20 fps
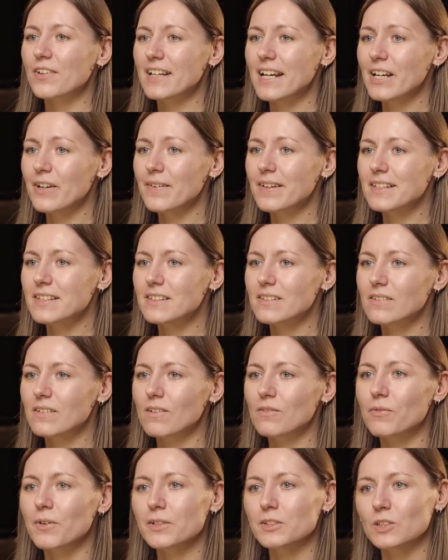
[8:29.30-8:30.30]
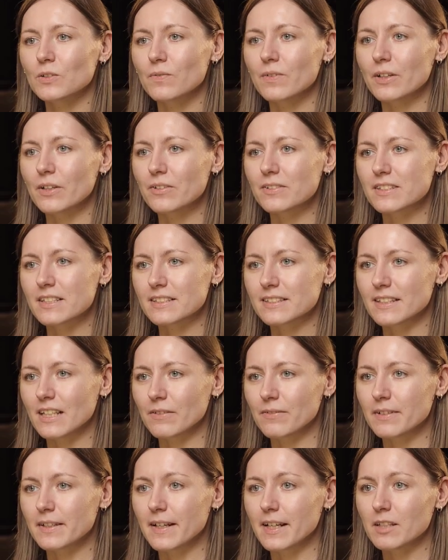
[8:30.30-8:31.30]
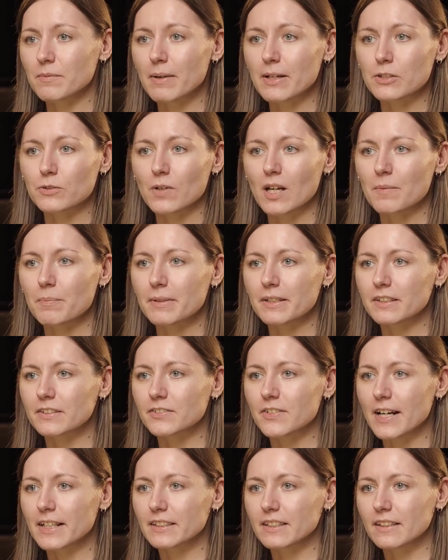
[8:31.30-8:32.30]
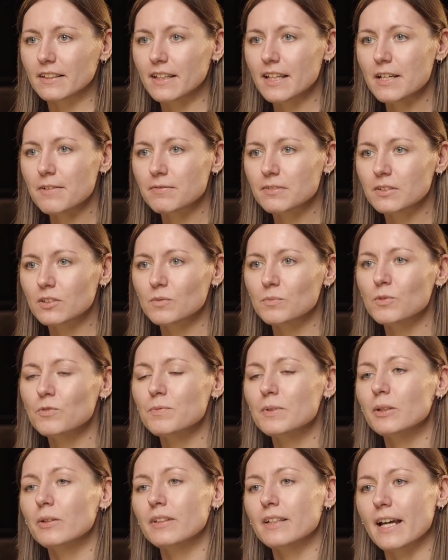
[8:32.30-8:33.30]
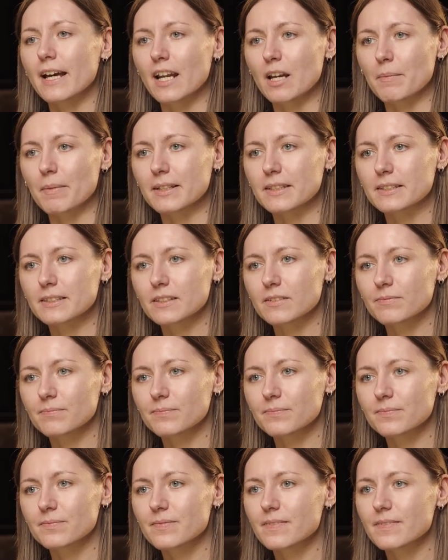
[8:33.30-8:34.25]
On iOS, voiceover users navigate by swiping right and left to move between elements.